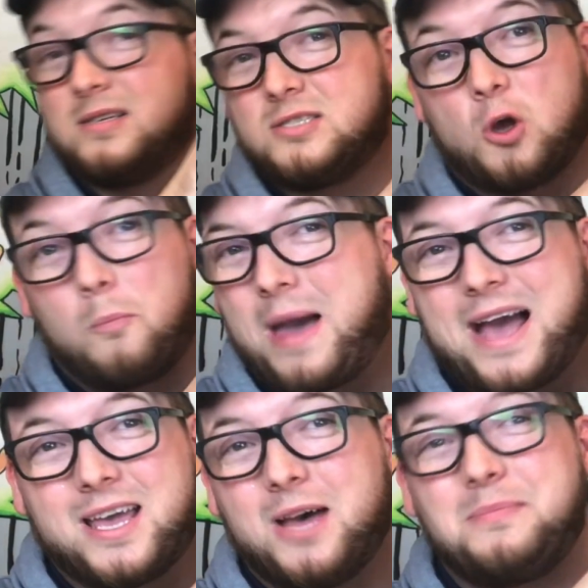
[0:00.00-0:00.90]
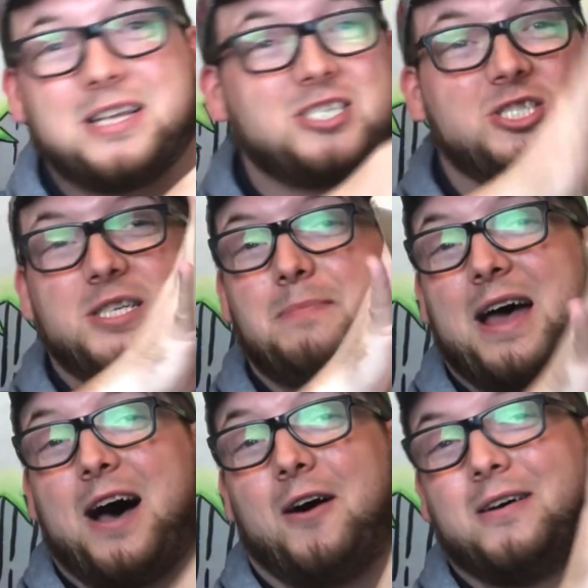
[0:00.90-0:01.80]
So pack up and ship
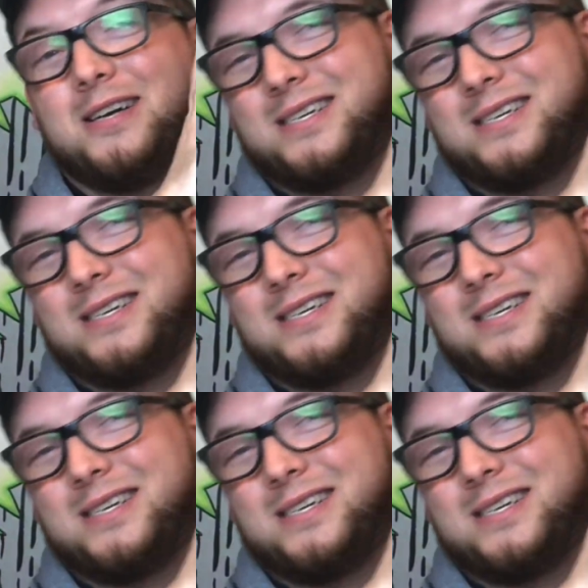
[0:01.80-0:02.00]
out.